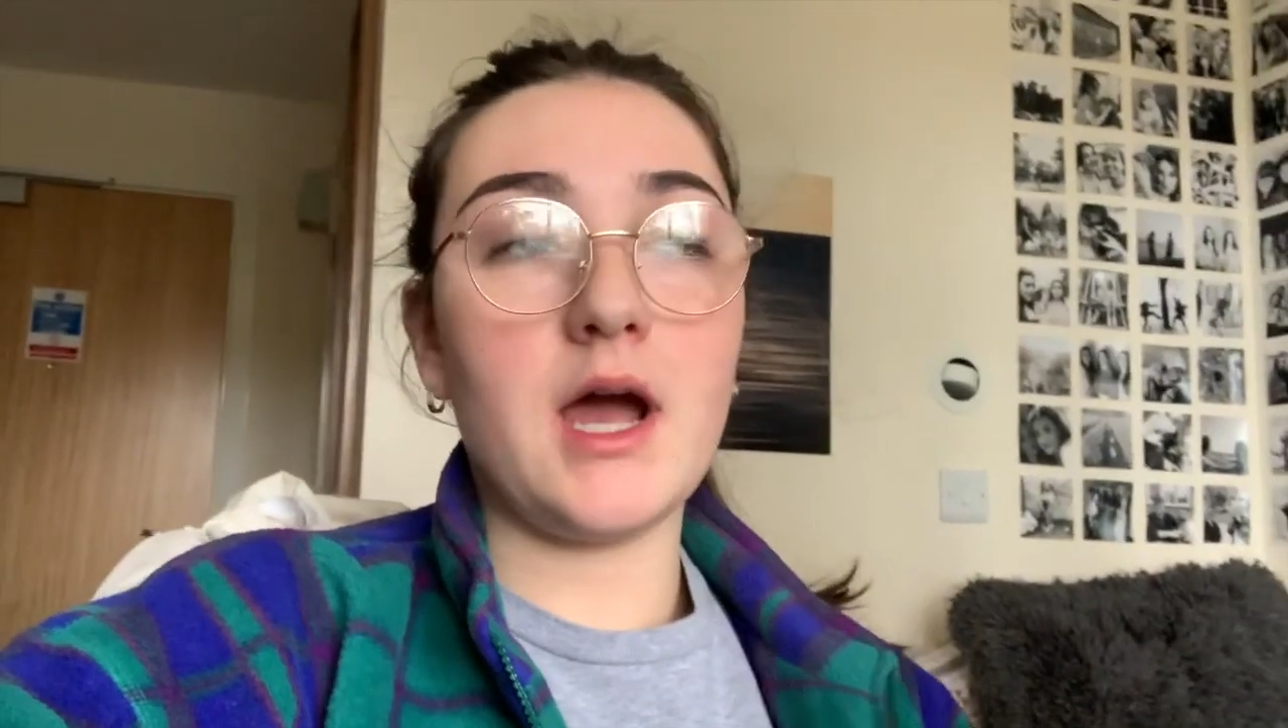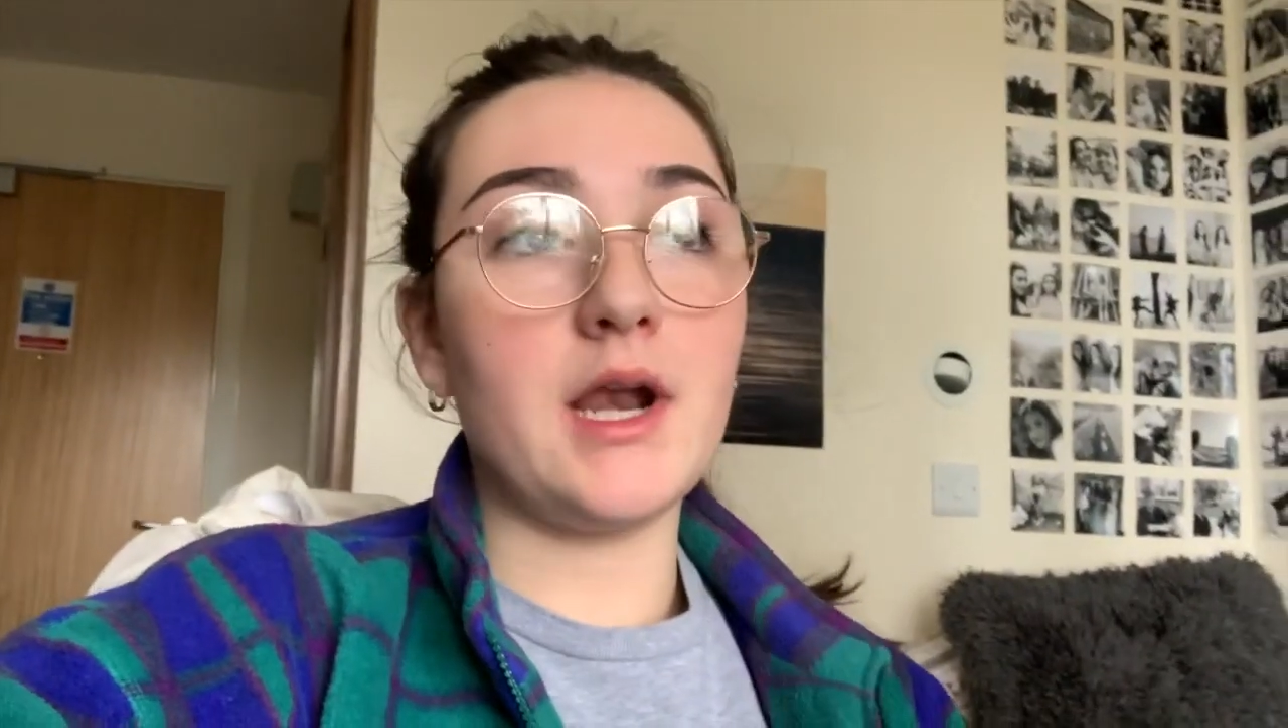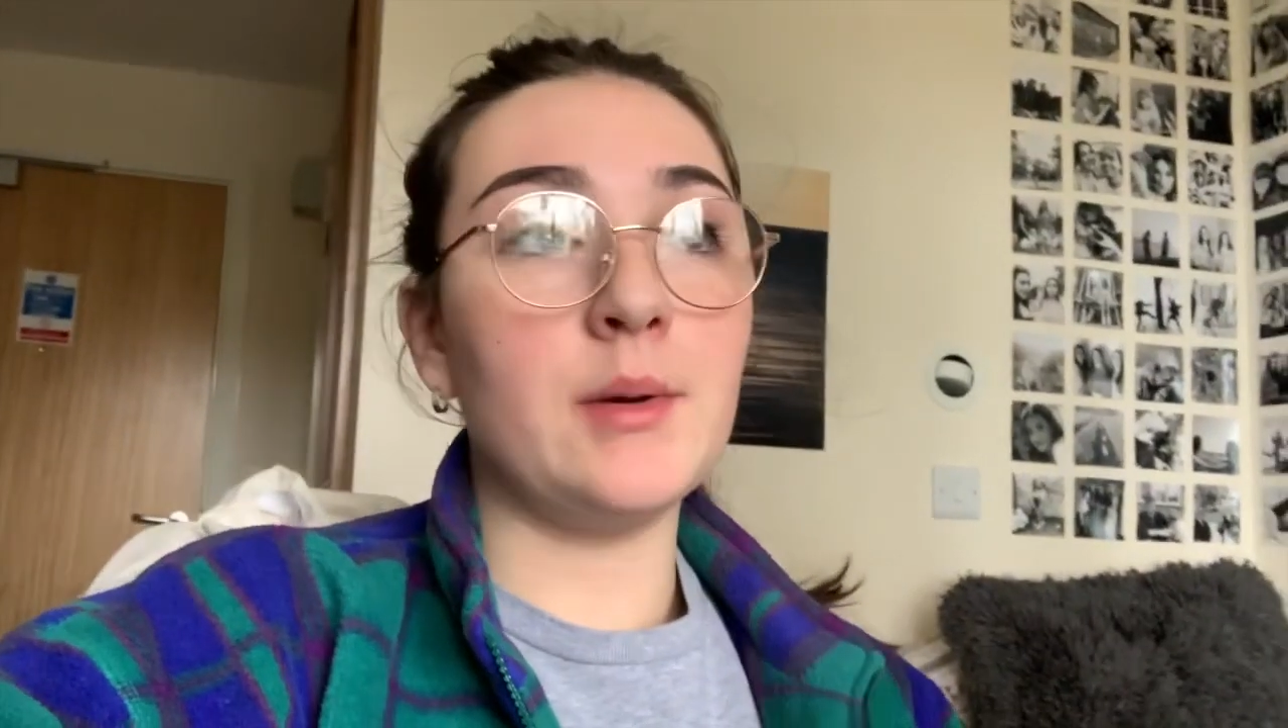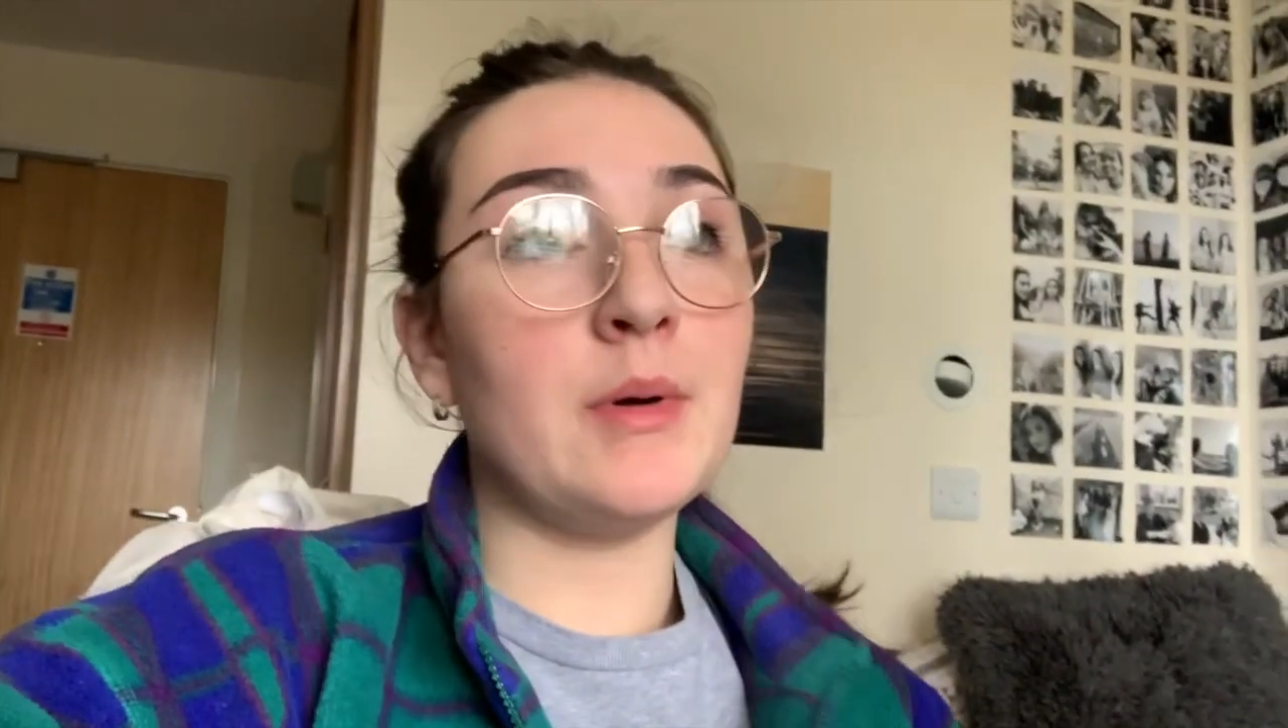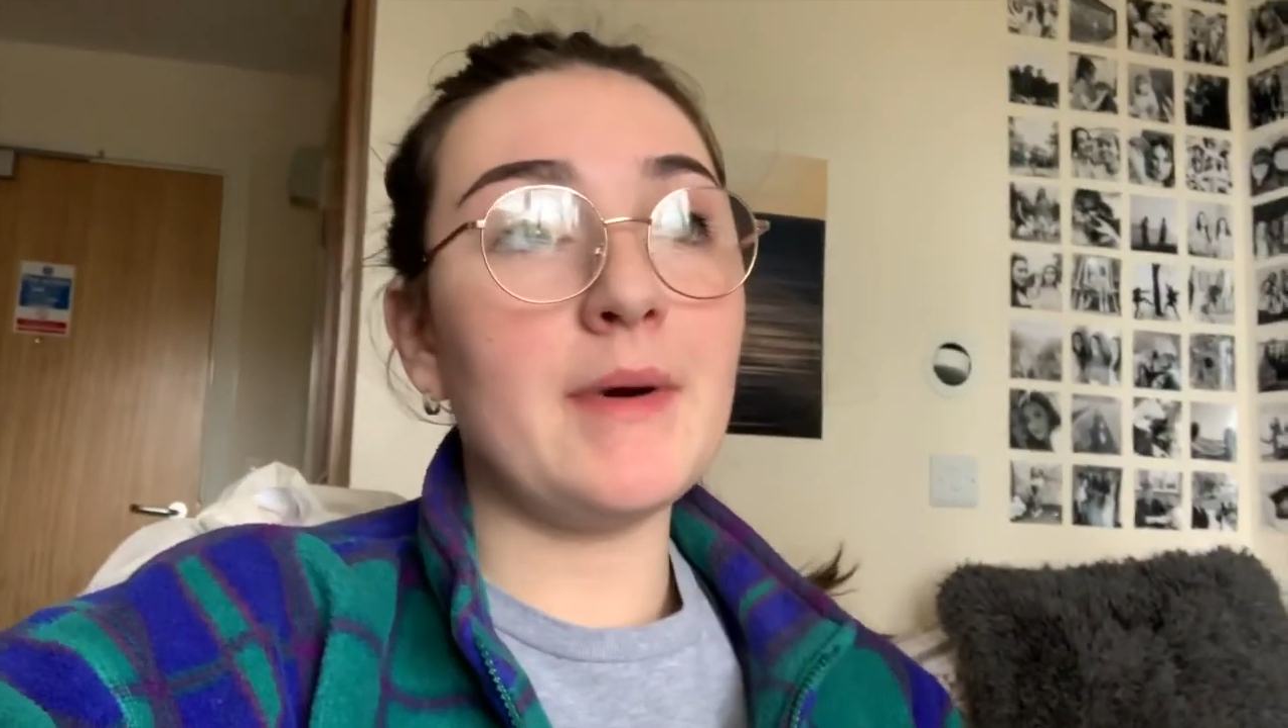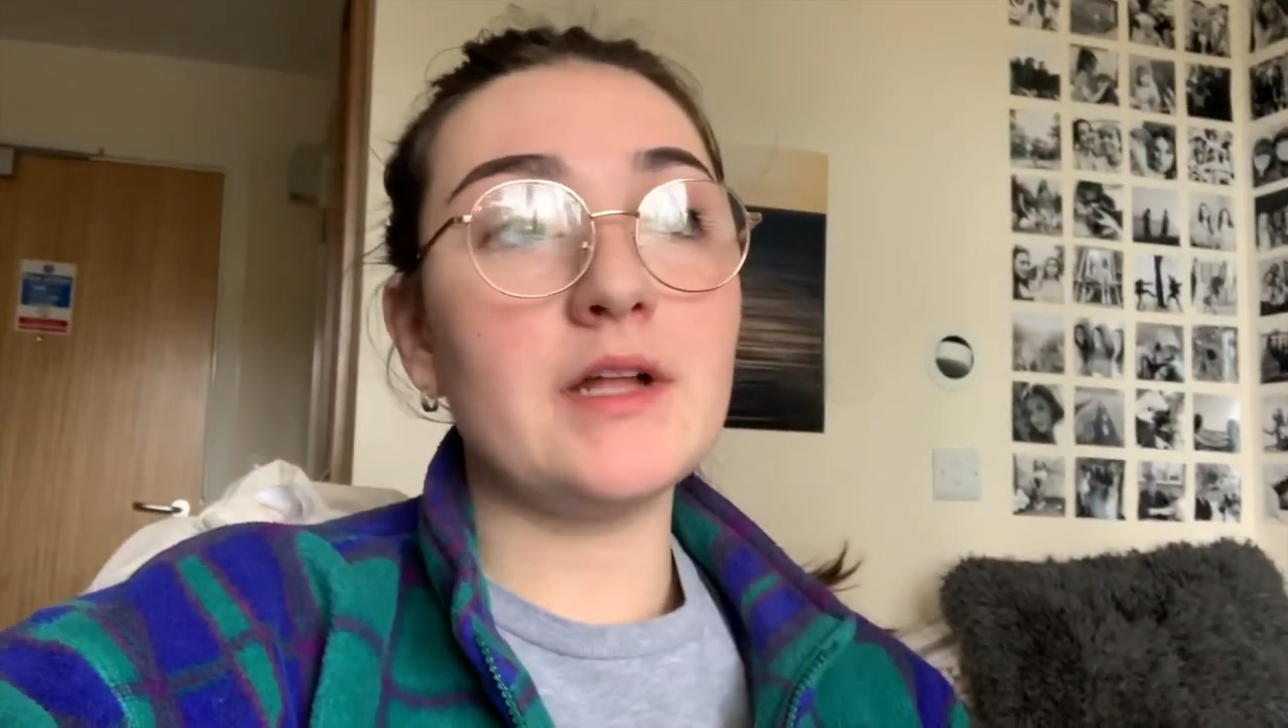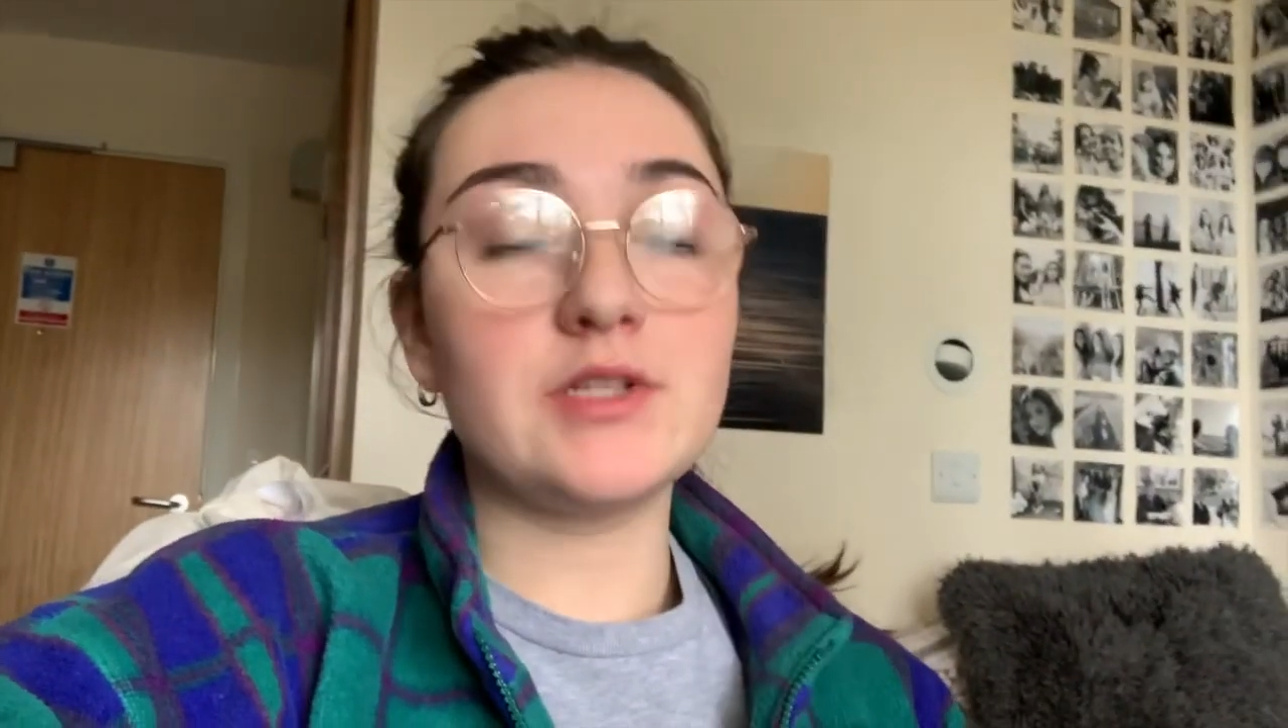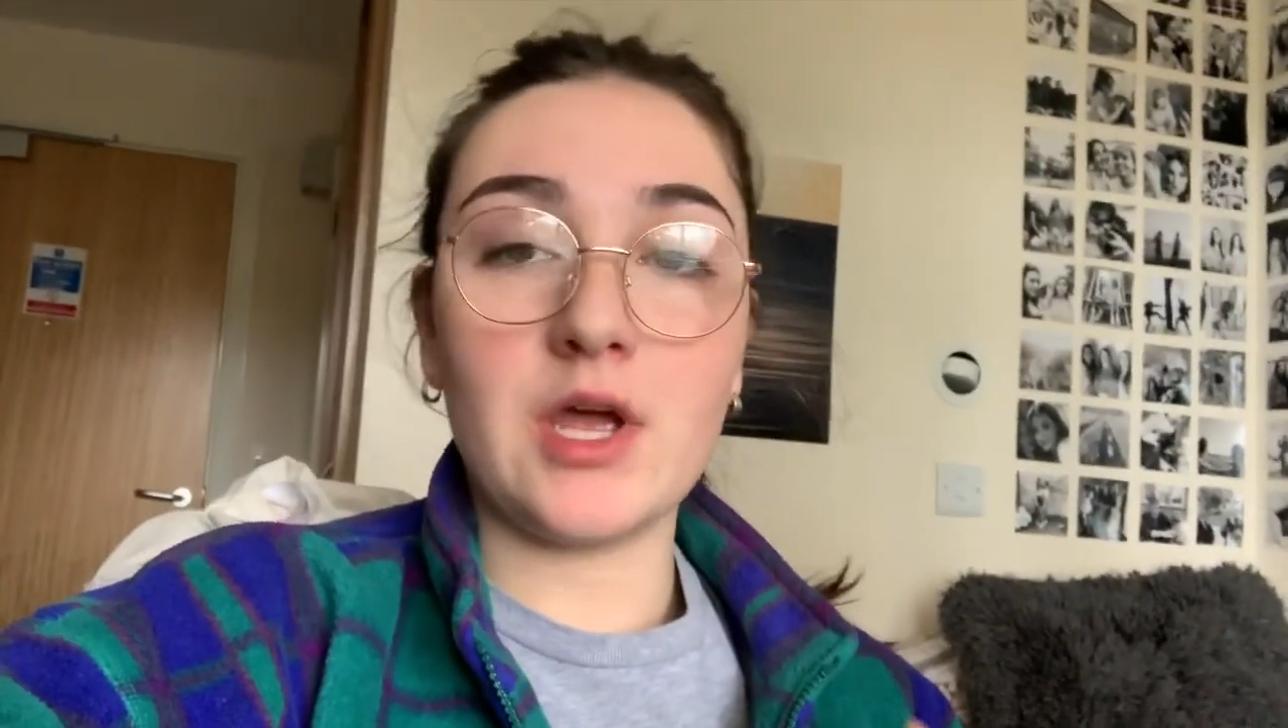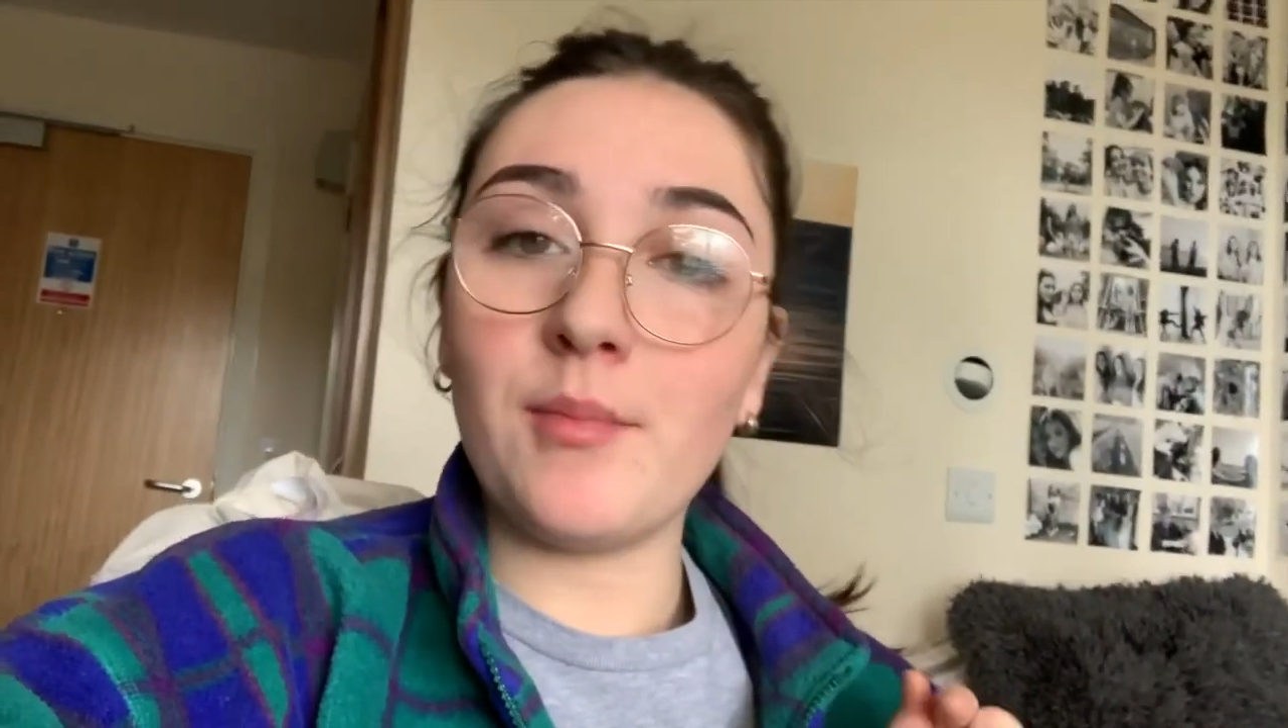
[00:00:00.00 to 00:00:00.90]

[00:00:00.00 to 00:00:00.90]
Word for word: and I'm about to go